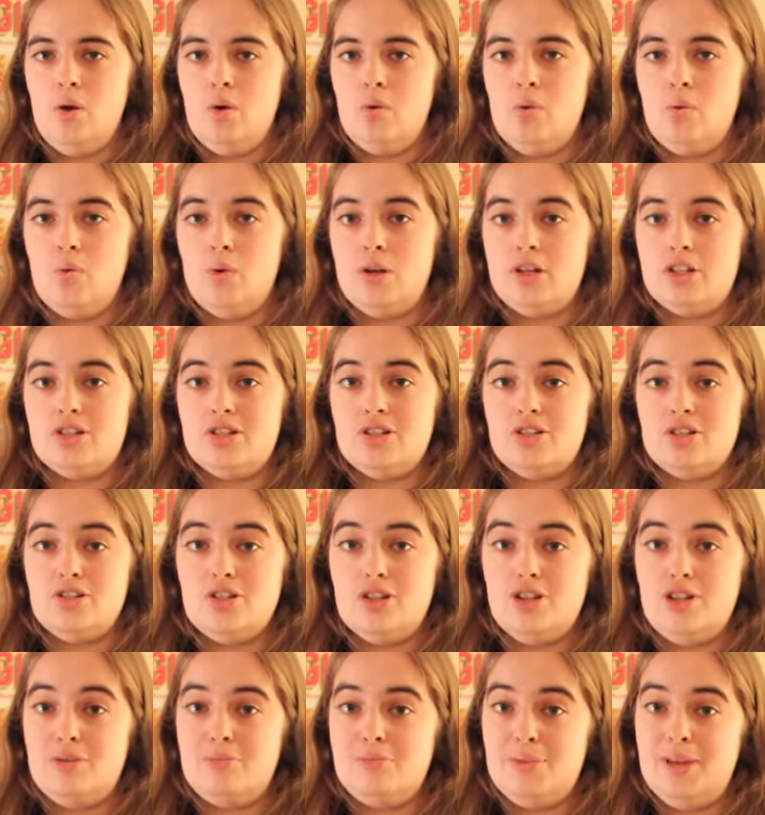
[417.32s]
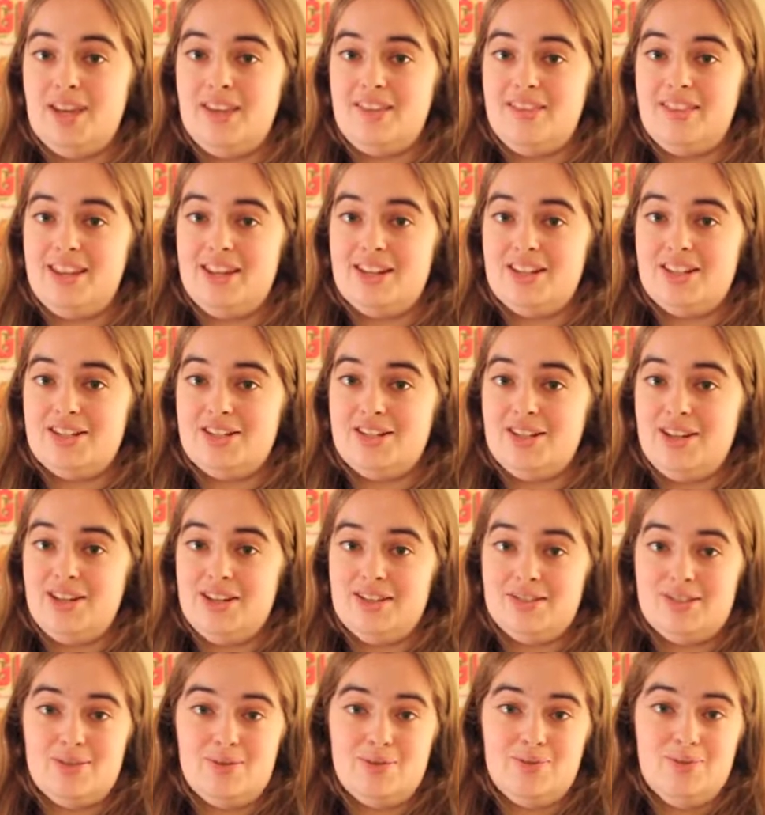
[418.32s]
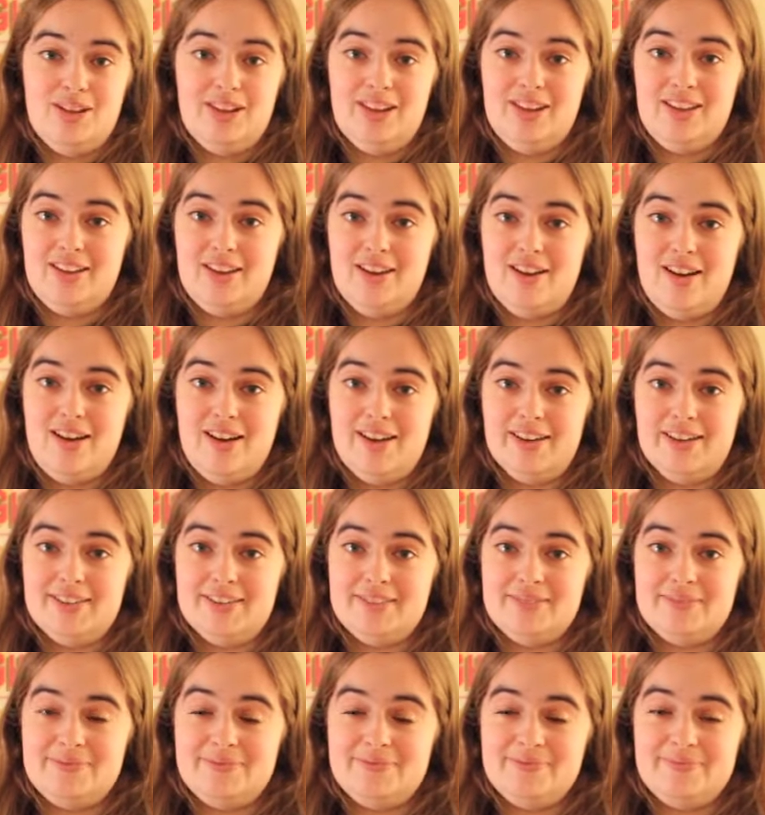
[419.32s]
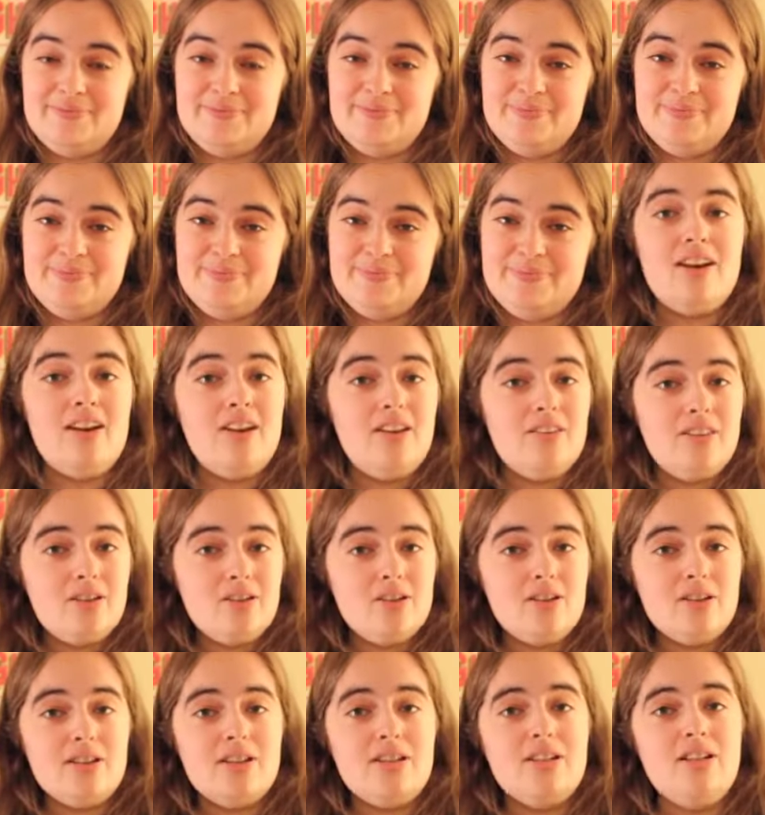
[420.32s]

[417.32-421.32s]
which could mean that she isn't really gone. Another good